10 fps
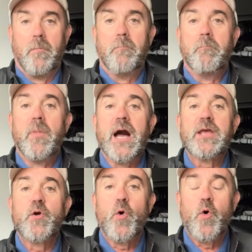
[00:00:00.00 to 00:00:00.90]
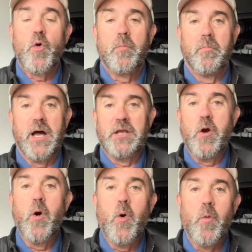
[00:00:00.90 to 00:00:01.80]
My goal, my
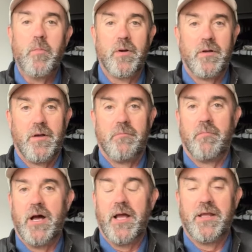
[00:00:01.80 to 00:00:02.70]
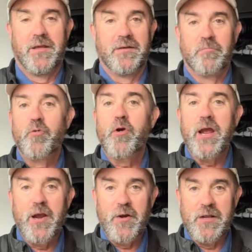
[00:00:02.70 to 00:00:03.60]
hope, my
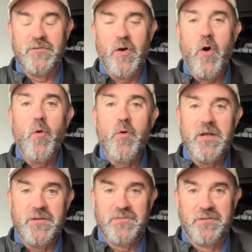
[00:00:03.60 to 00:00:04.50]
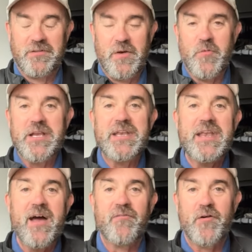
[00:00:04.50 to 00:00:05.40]
prayer is always that we
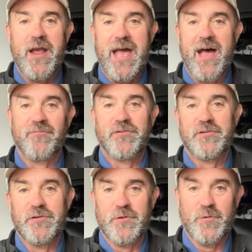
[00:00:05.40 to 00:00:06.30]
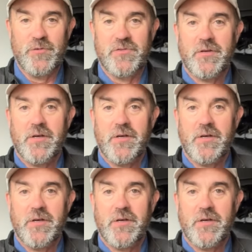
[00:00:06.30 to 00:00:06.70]
never have to use